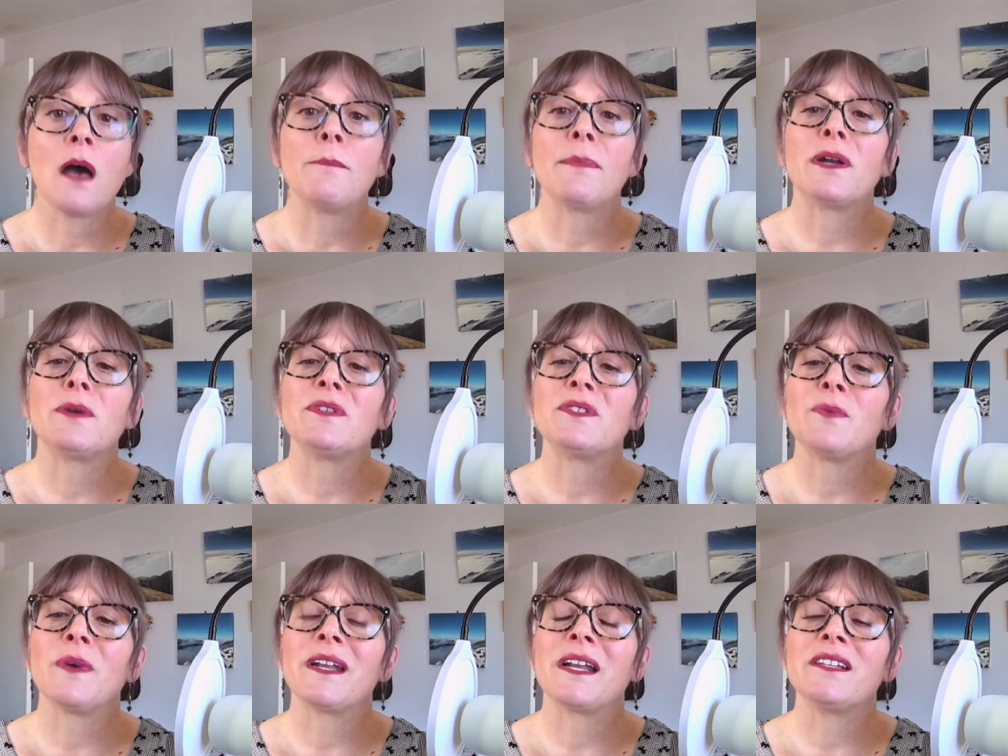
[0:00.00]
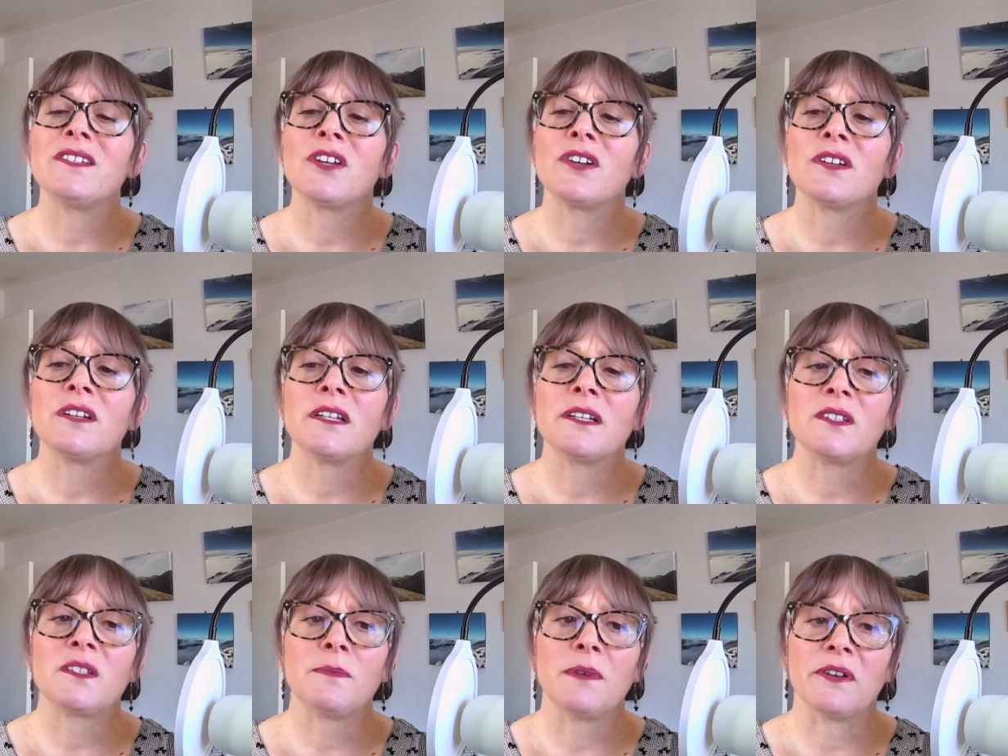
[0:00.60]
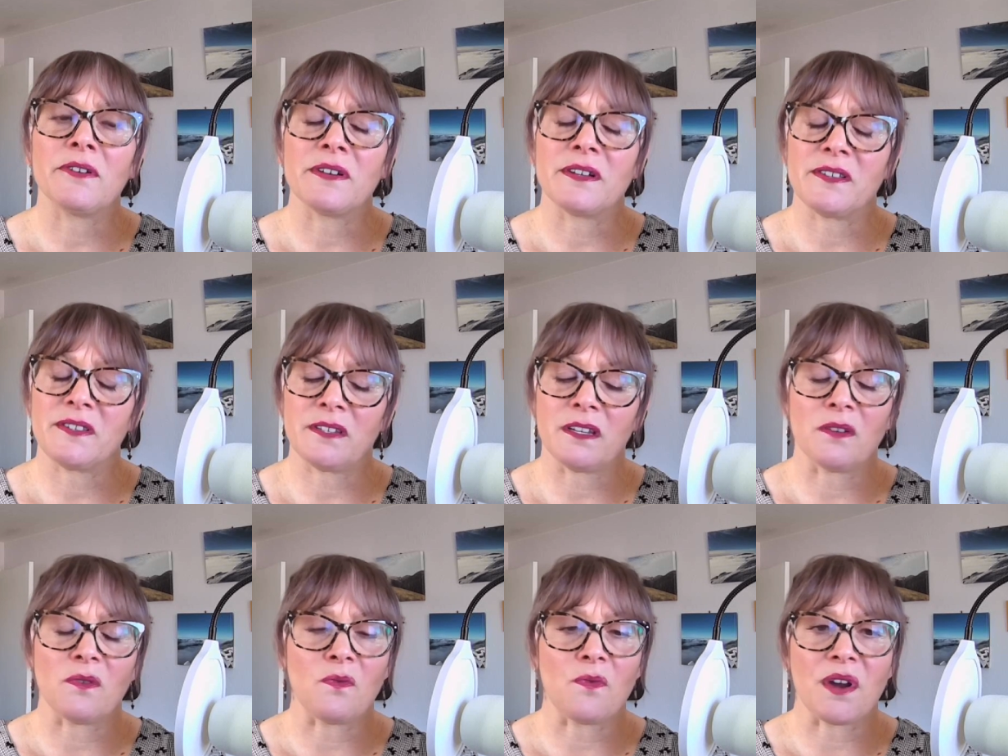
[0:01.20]
But it was when I started
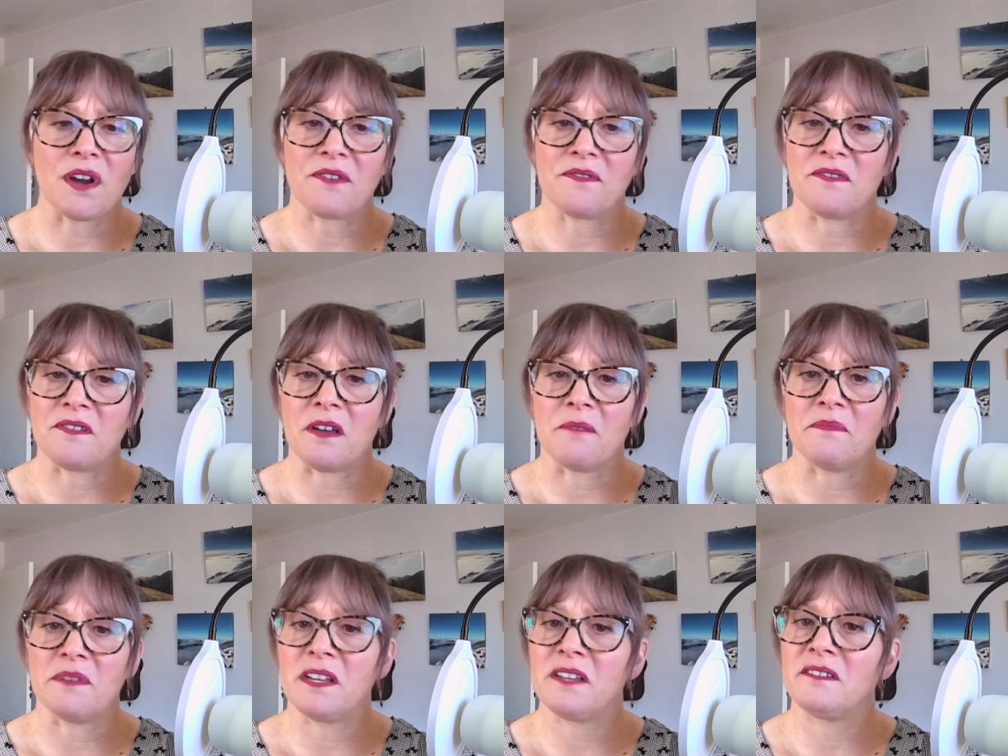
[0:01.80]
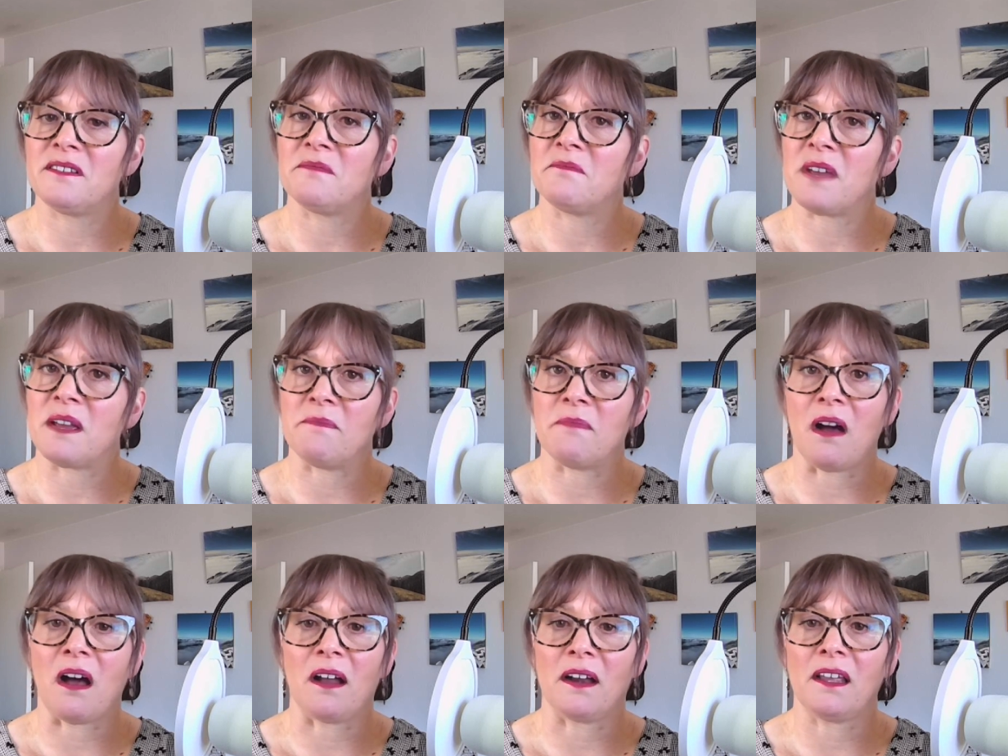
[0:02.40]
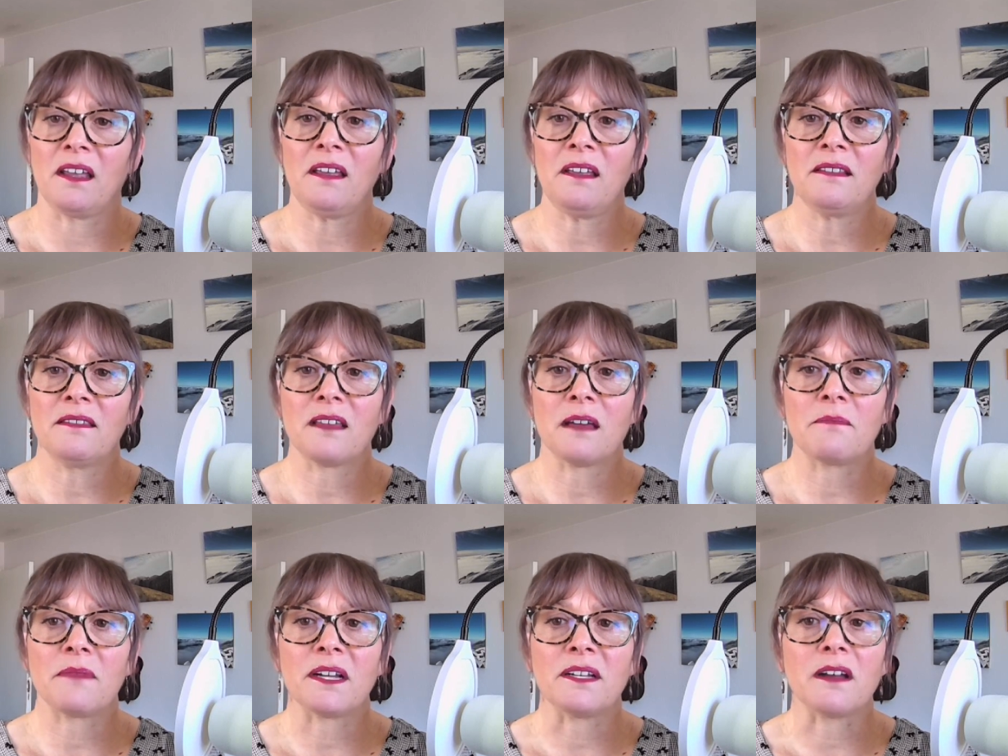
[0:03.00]
experiencing weird numbness in my body
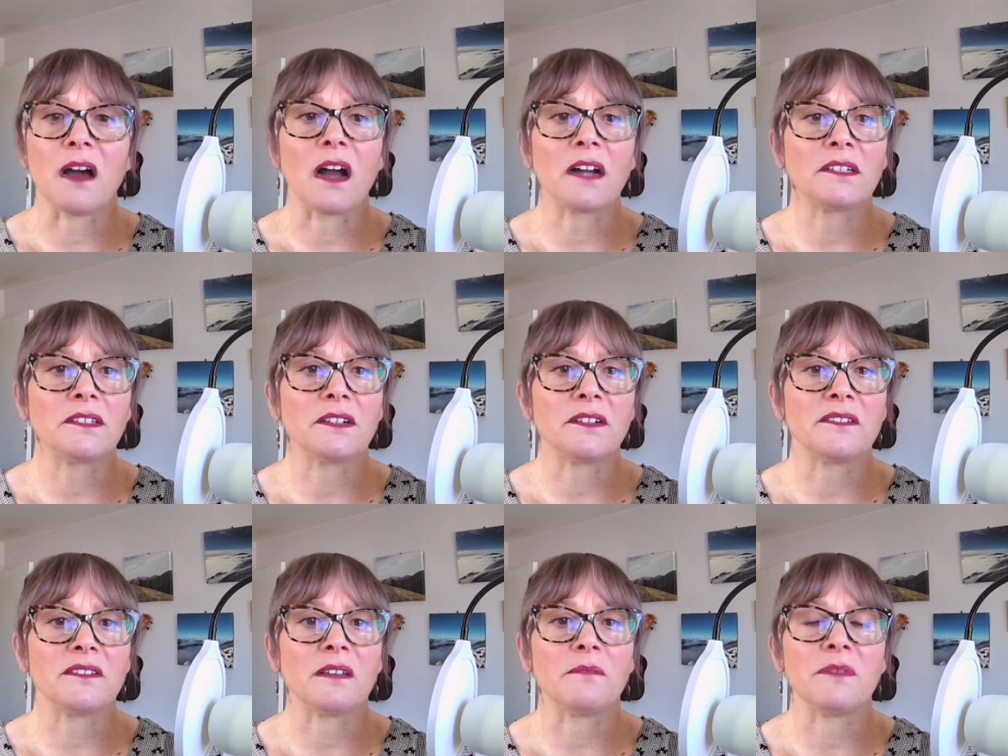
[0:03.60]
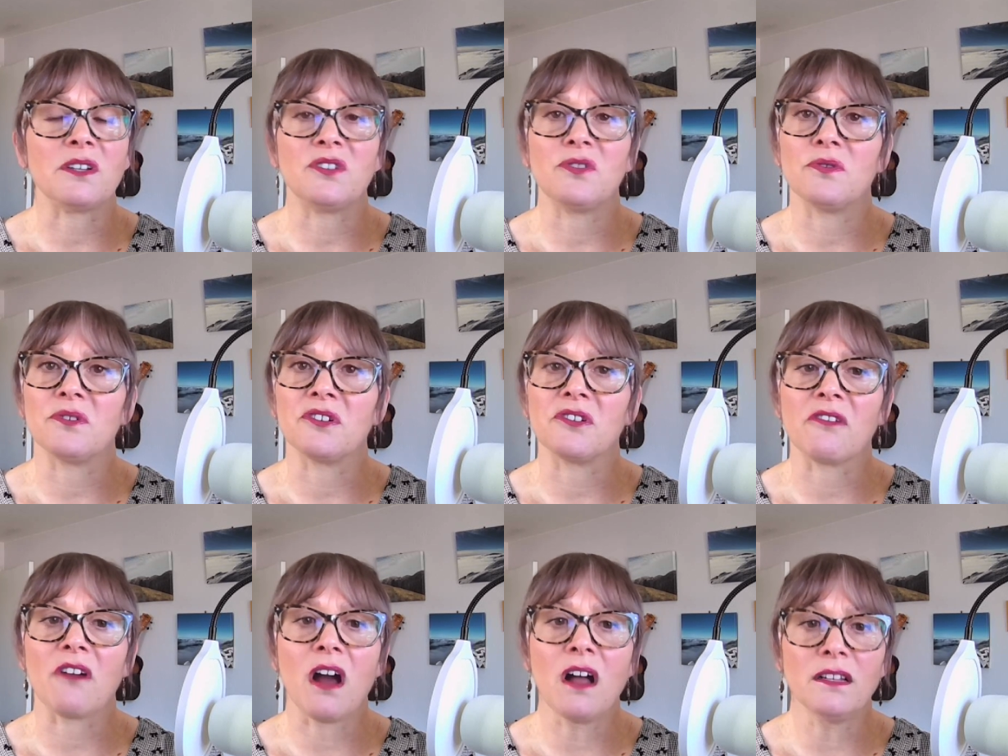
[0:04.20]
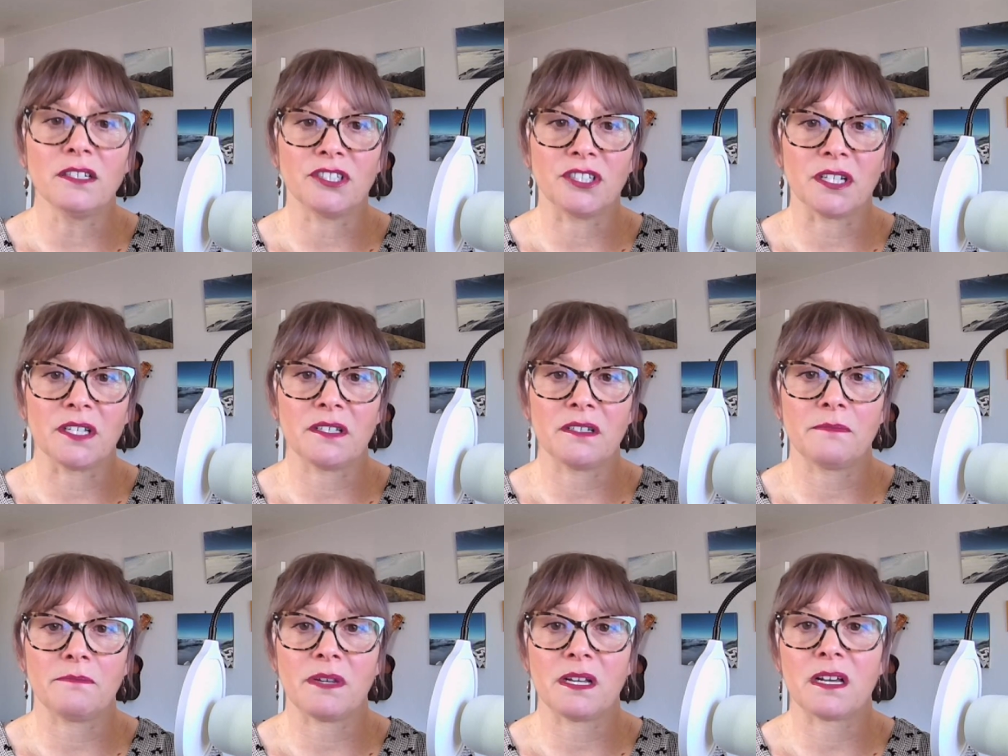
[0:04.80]
that my doctor had sent me to a
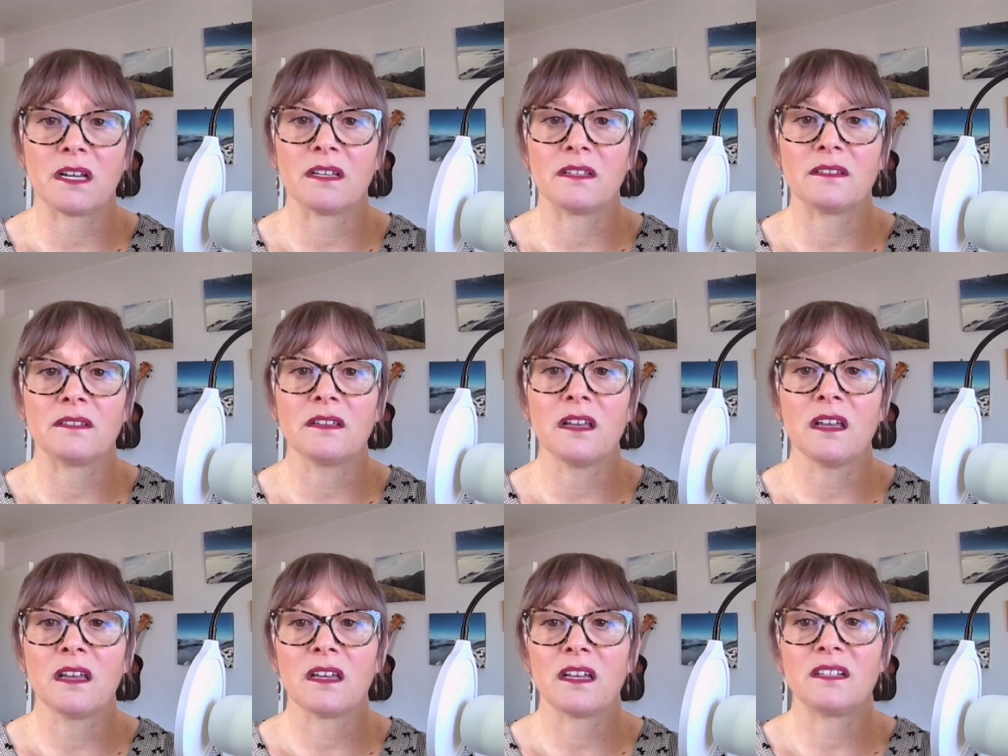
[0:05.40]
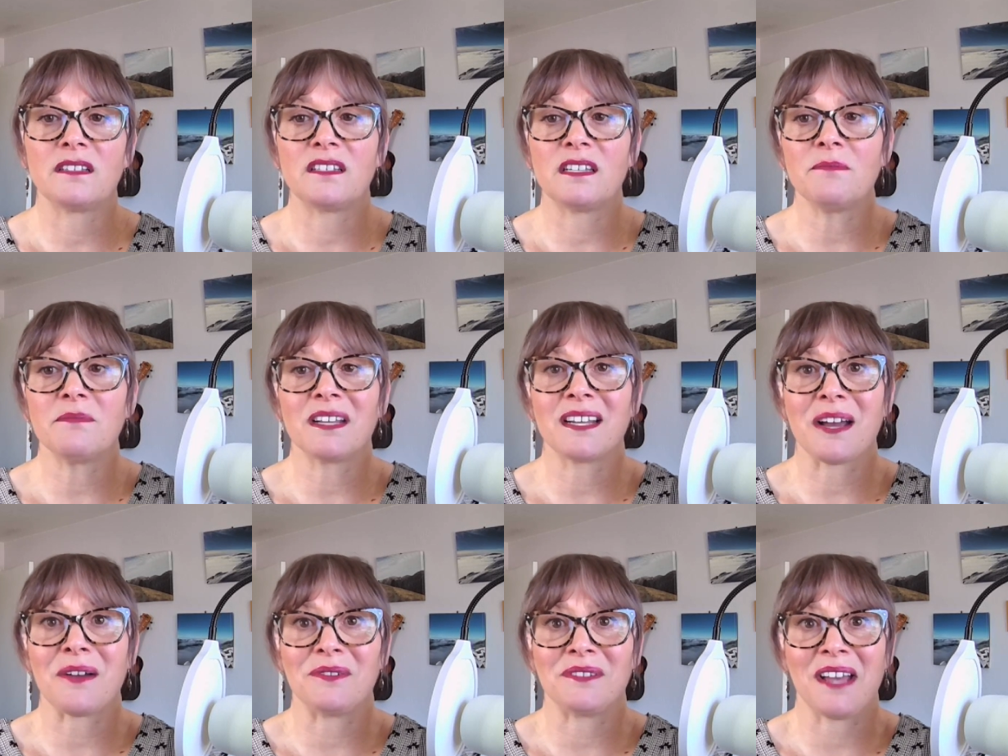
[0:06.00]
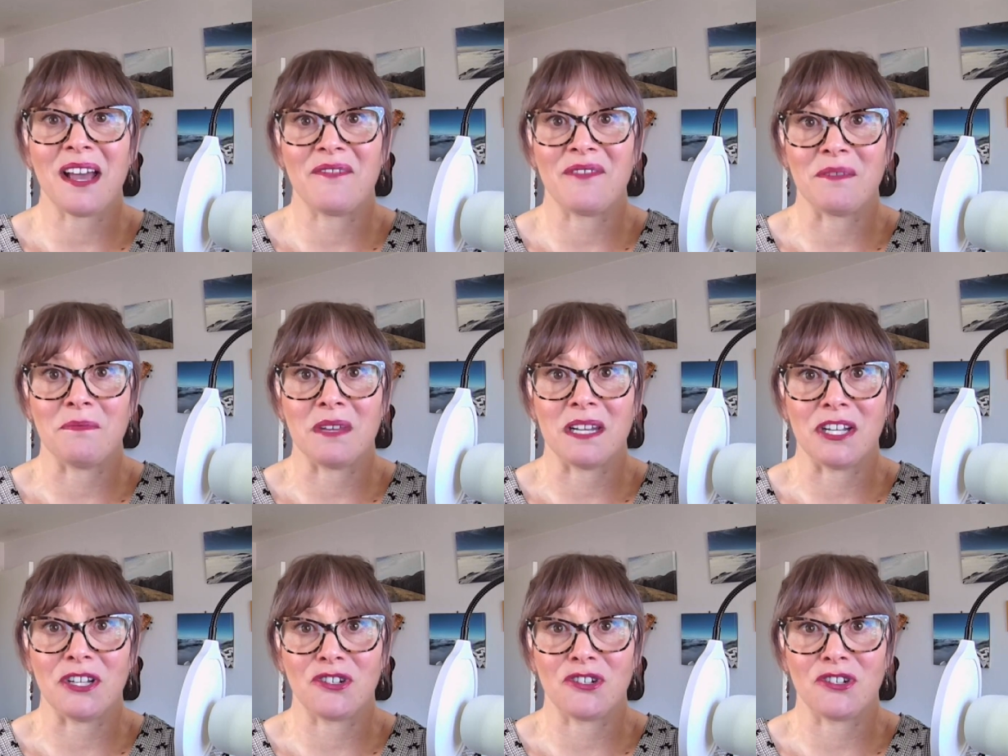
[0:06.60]
neurologist because it seemed like I was having